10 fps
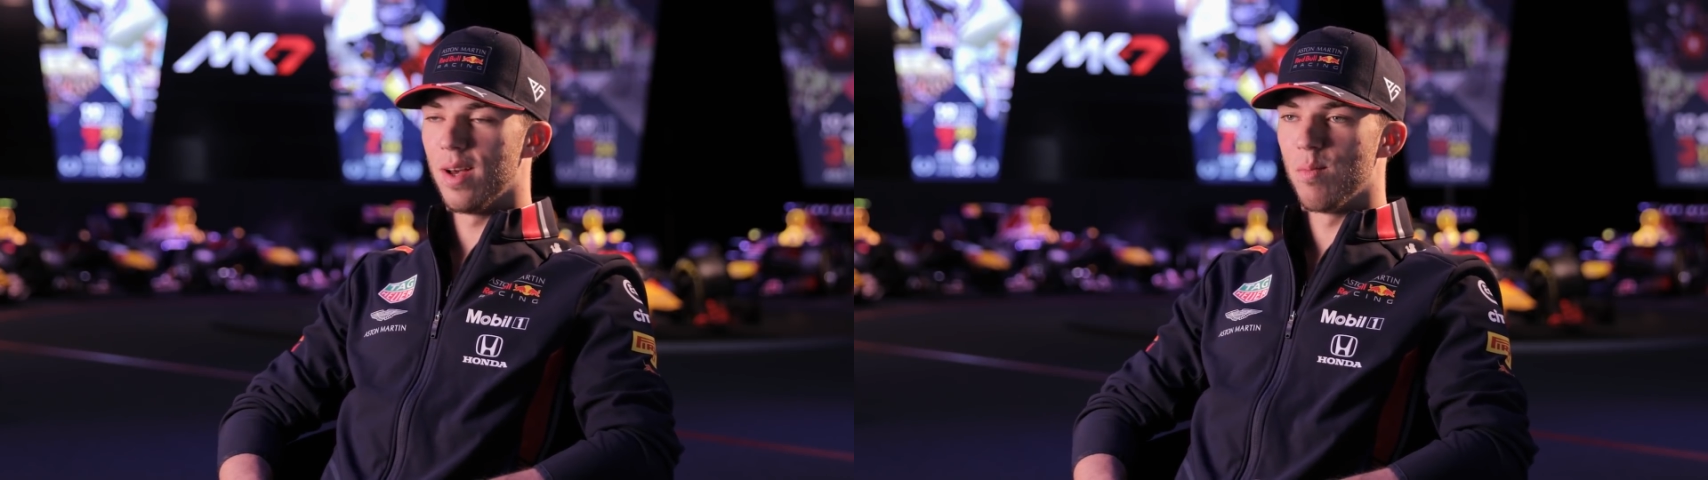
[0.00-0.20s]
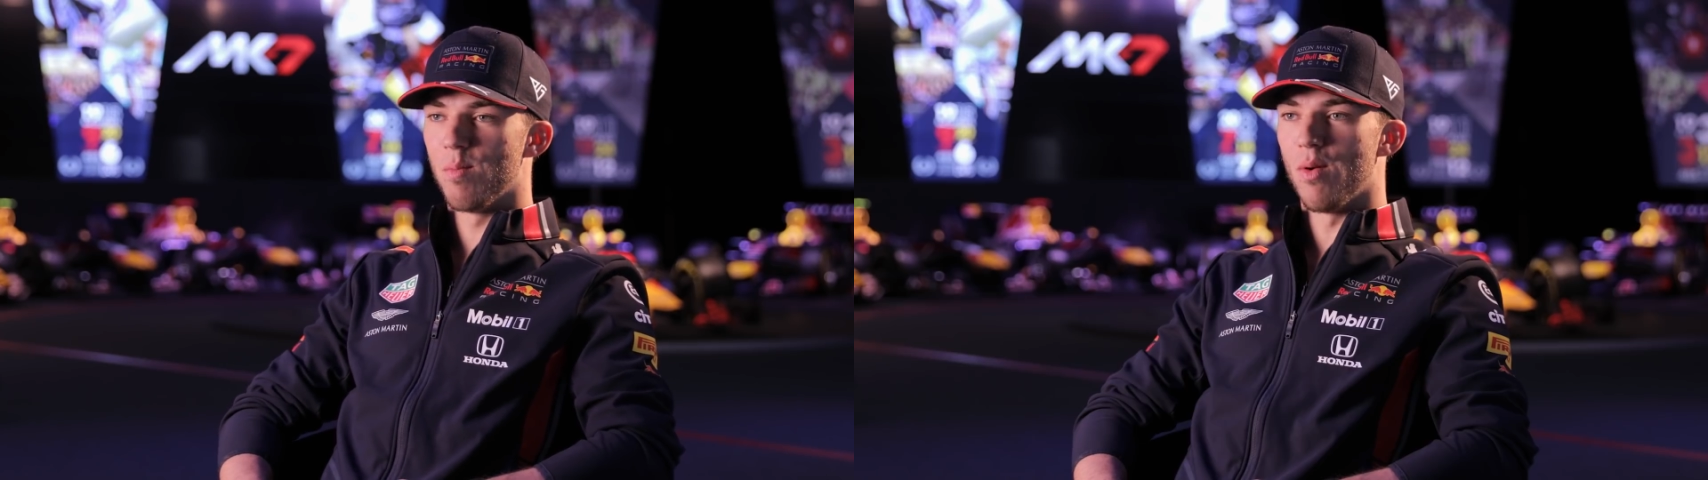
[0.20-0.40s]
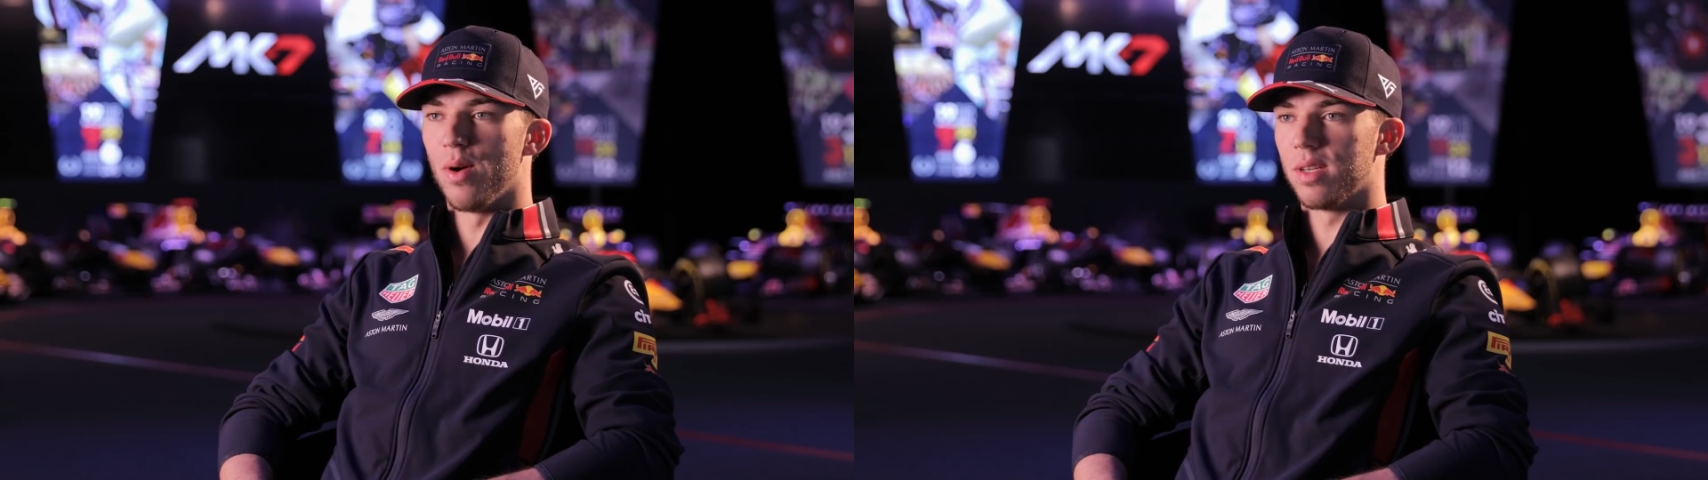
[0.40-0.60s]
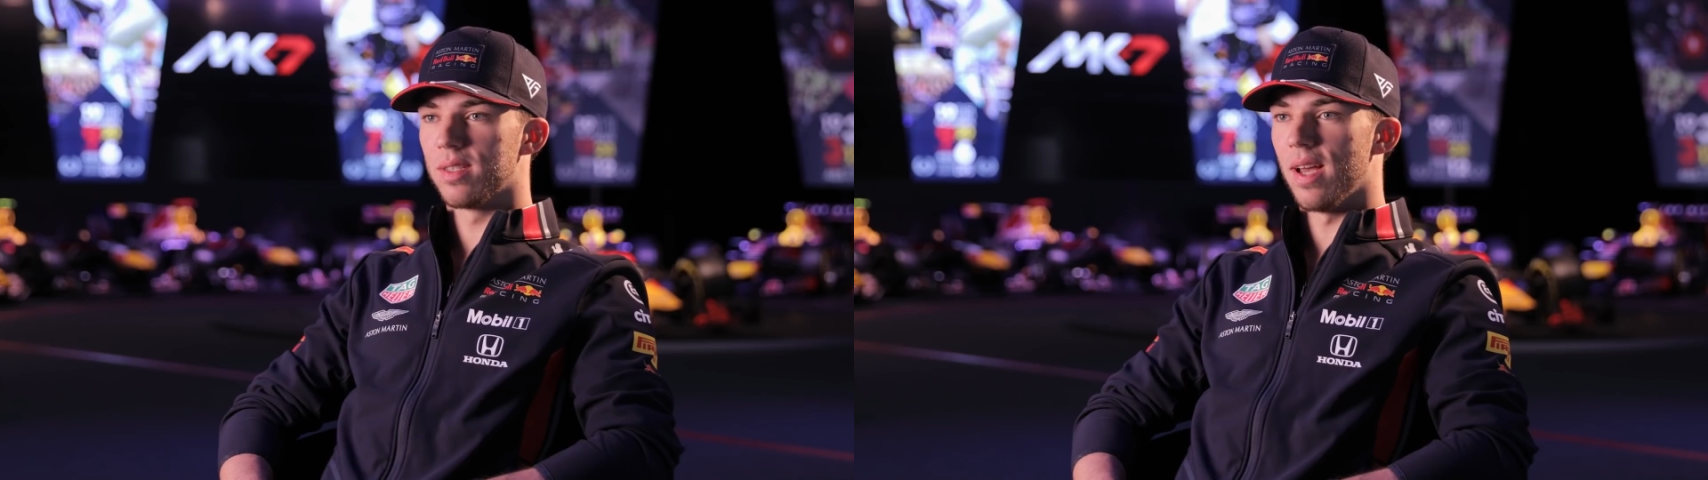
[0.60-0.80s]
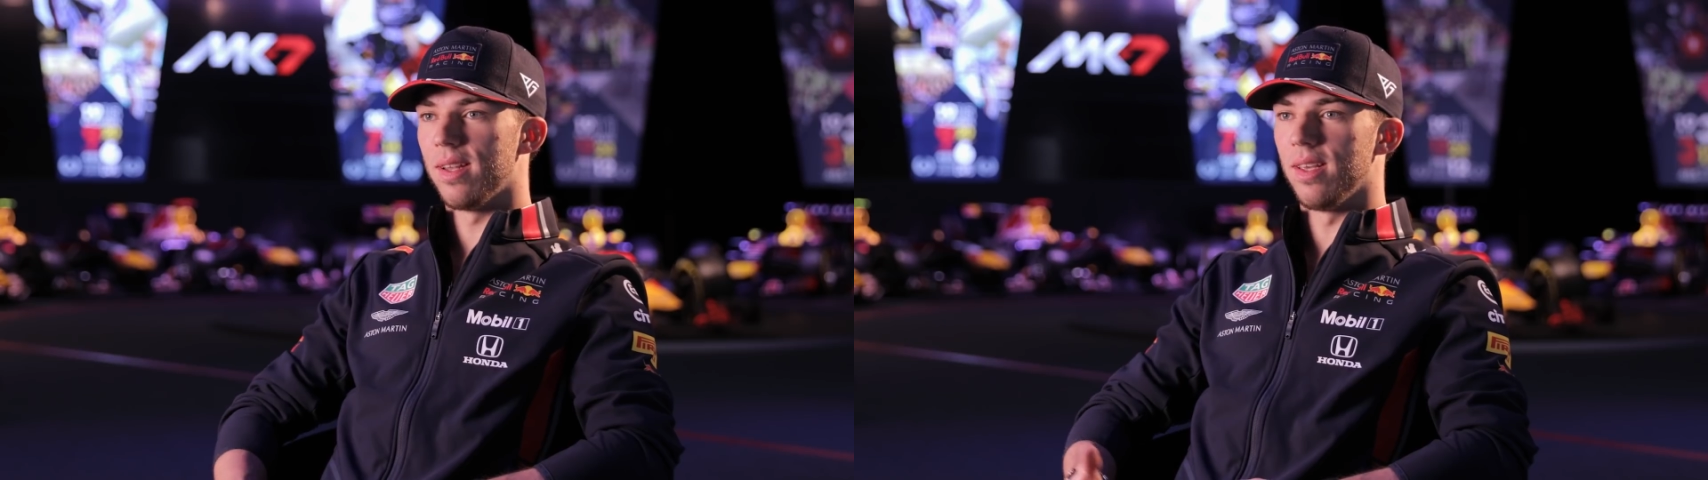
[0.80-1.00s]
more
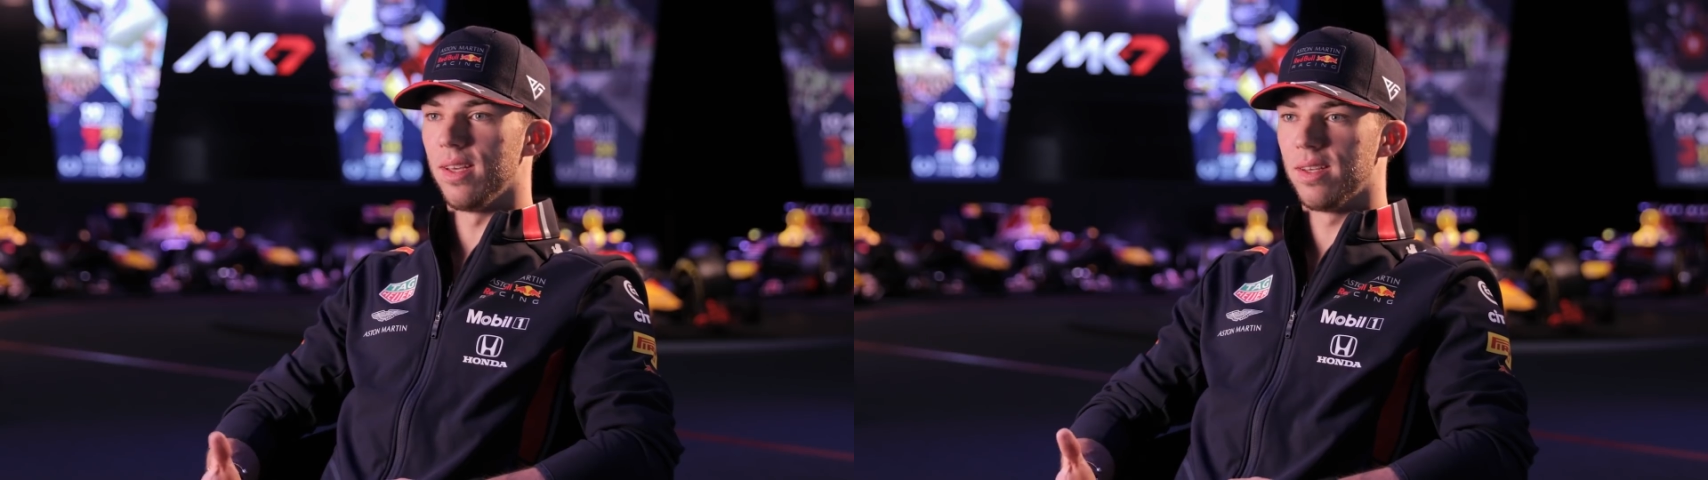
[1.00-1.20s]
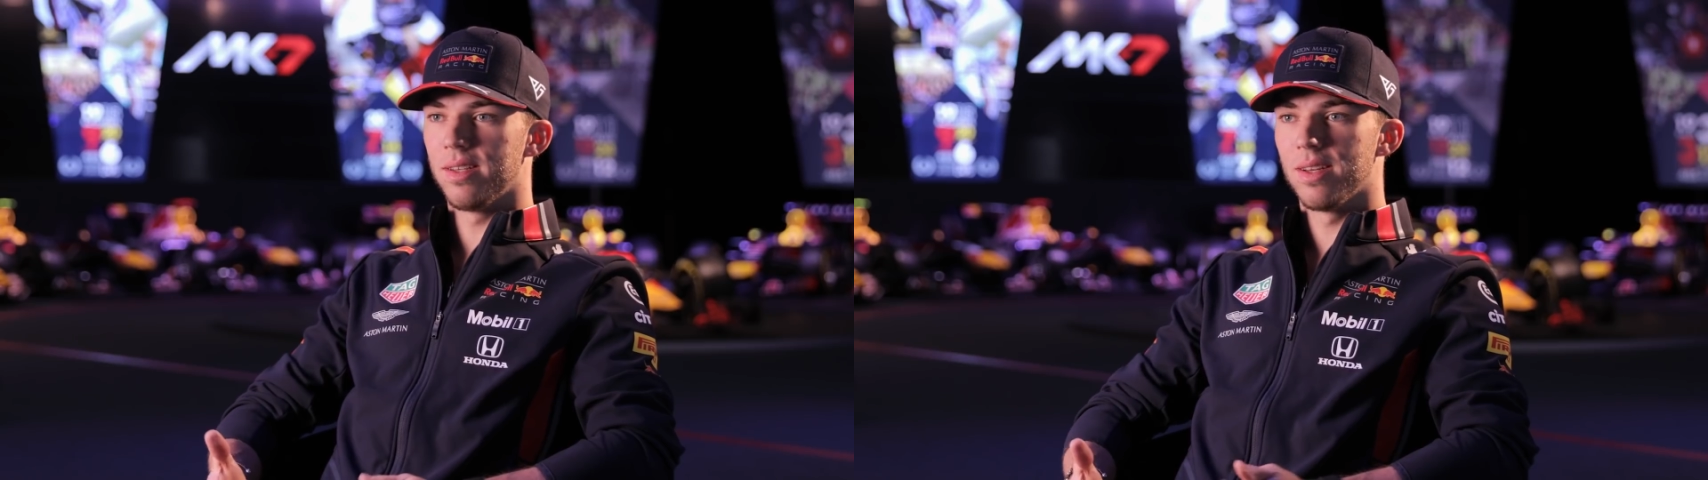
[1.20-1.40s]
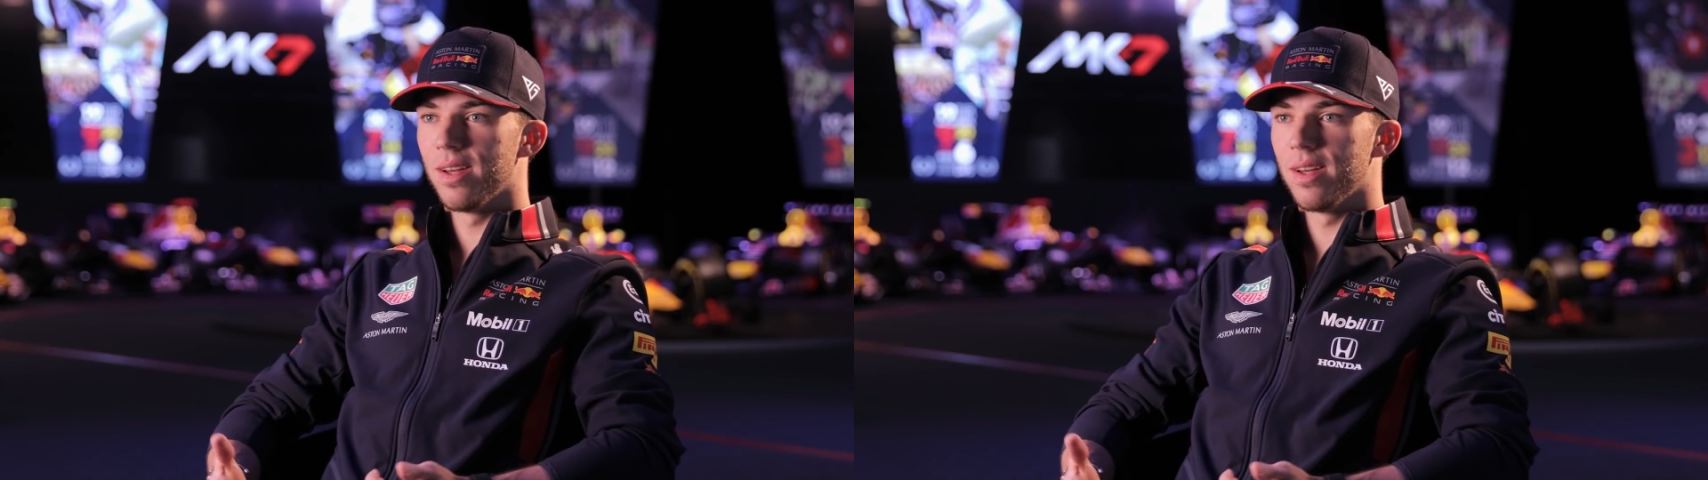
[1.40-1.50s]
exciting